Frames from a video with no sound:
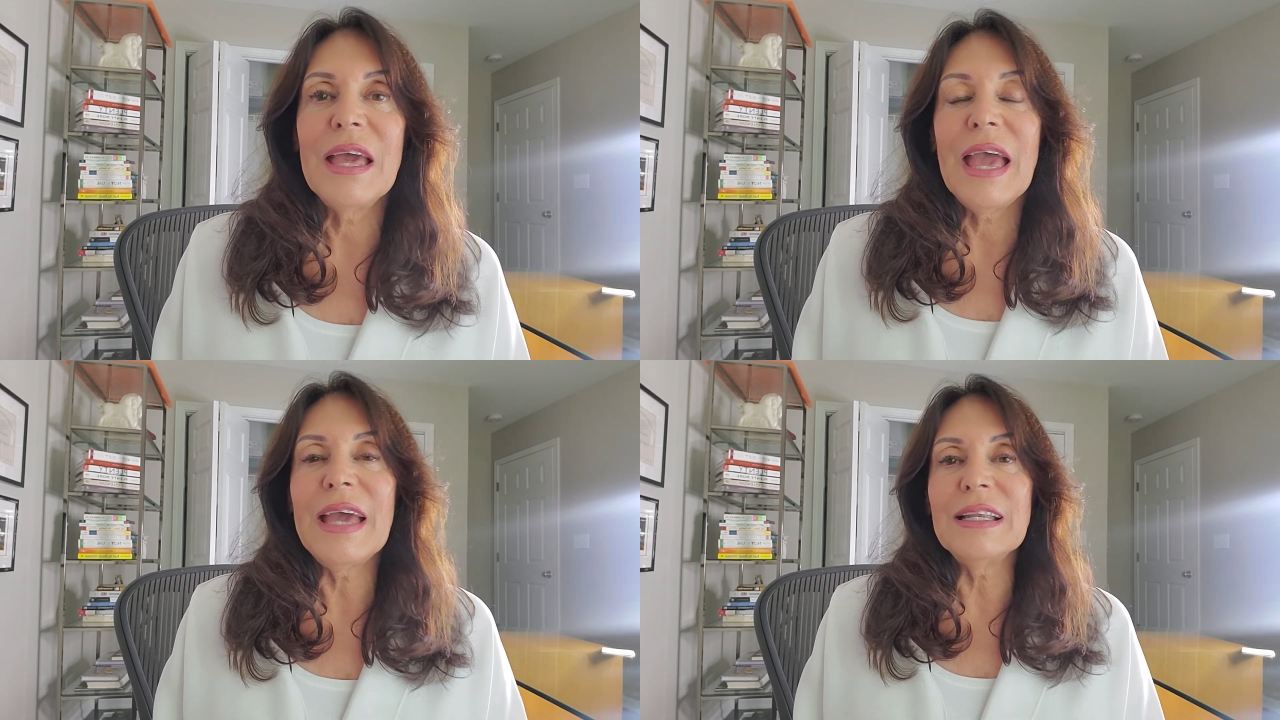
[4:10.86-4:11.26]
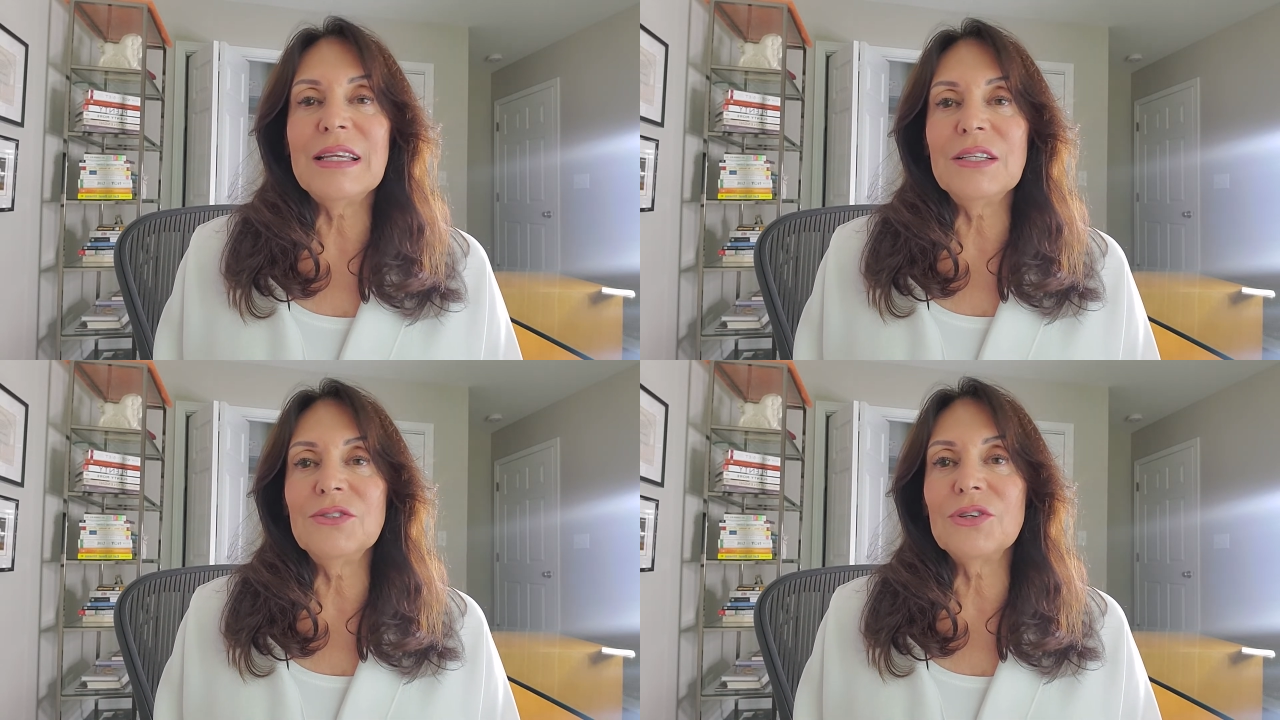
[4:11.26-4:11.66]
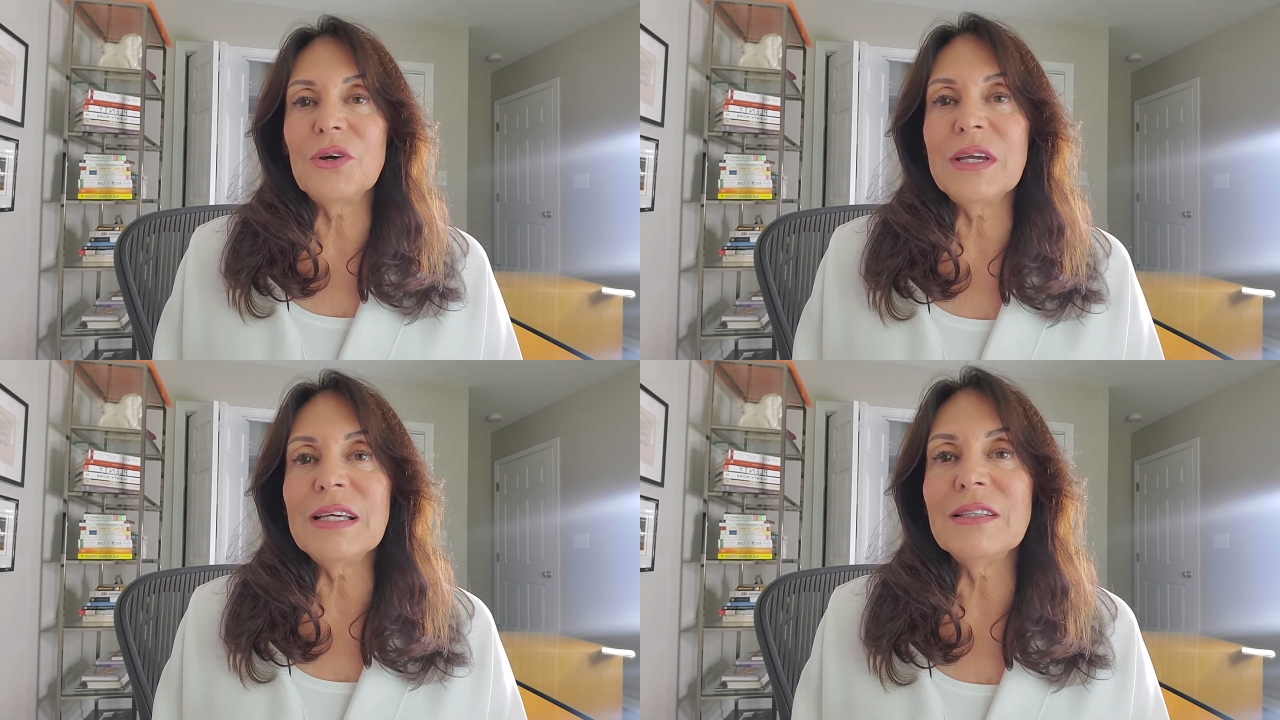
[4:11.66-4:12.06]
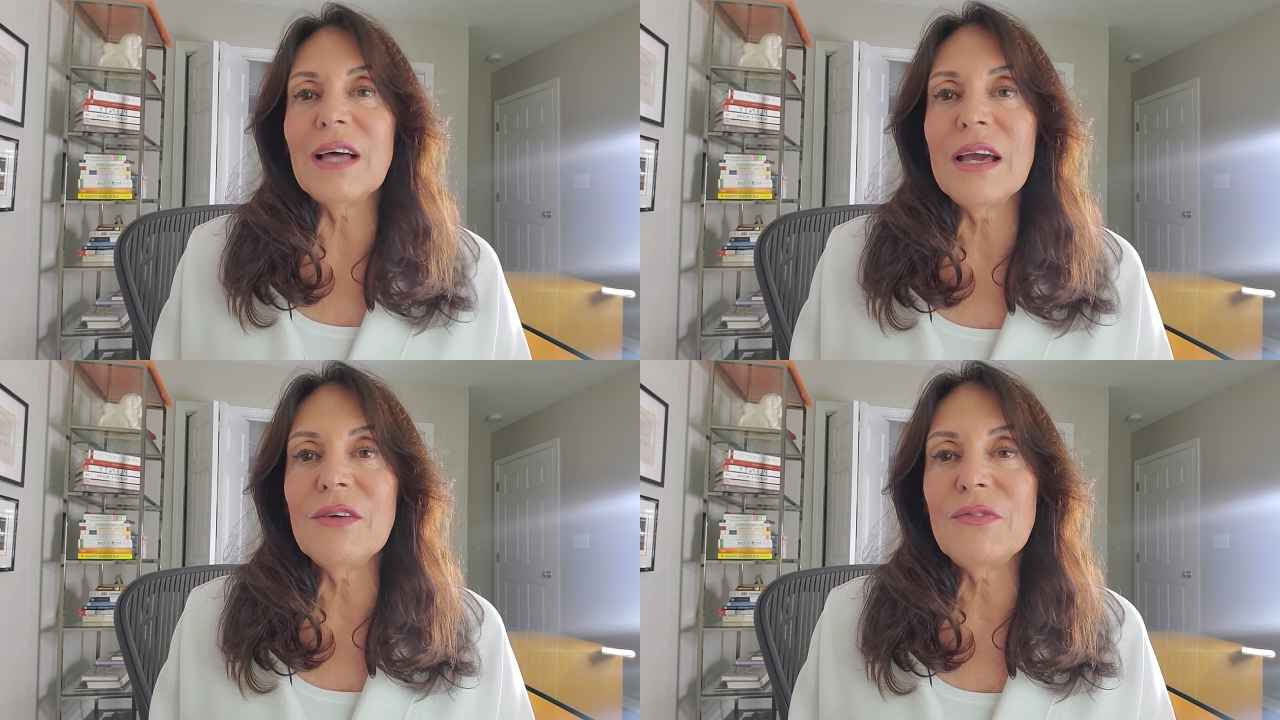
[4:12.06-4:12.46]
and enjoying
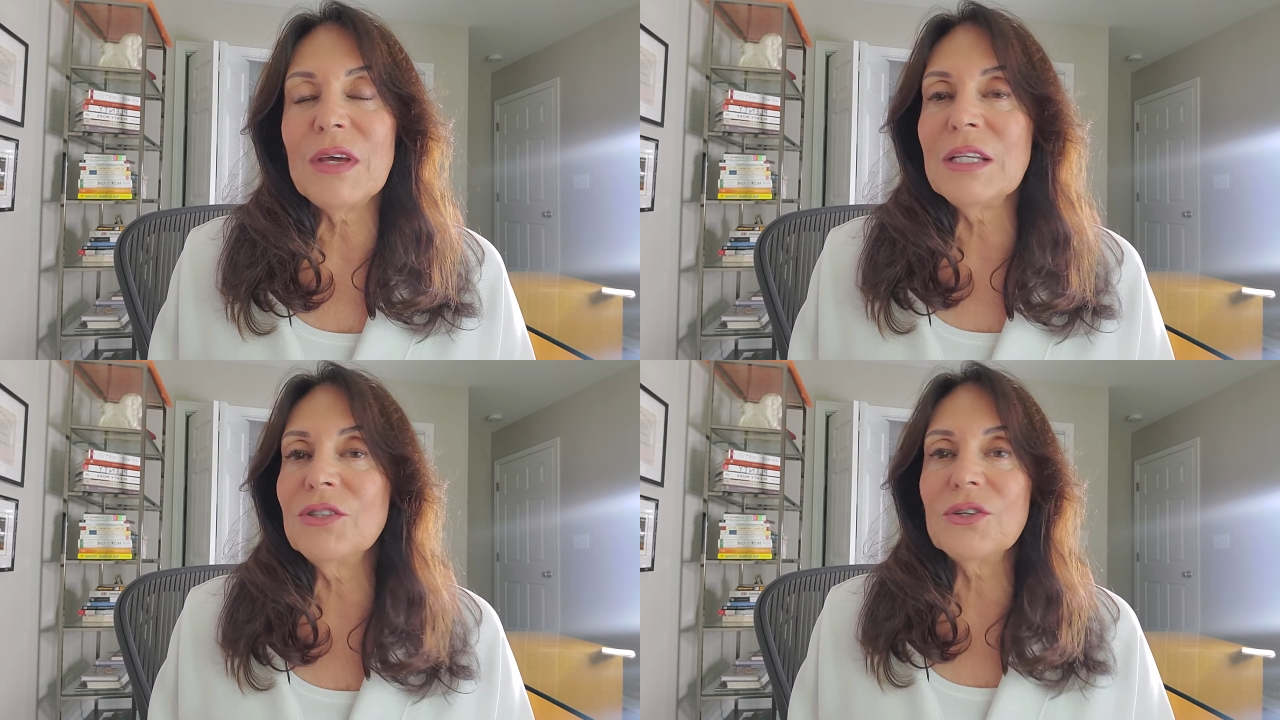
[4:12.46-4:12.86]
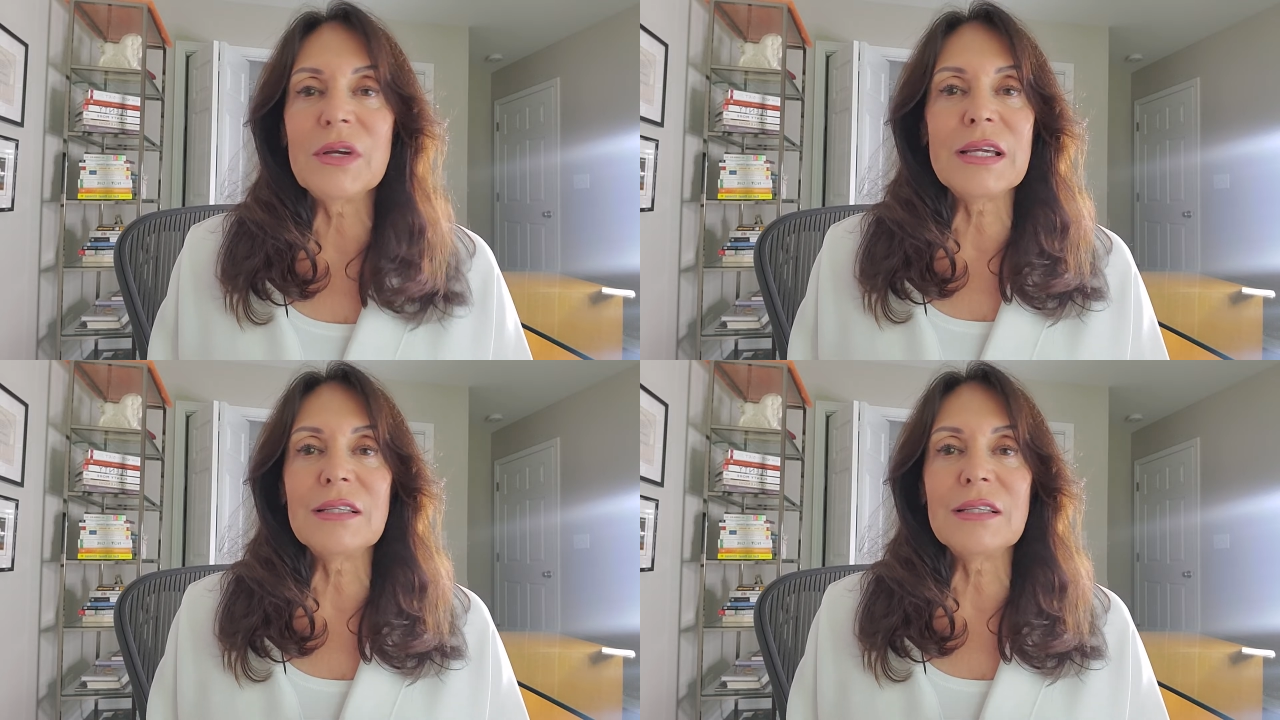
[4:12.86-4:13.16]
life and enjoying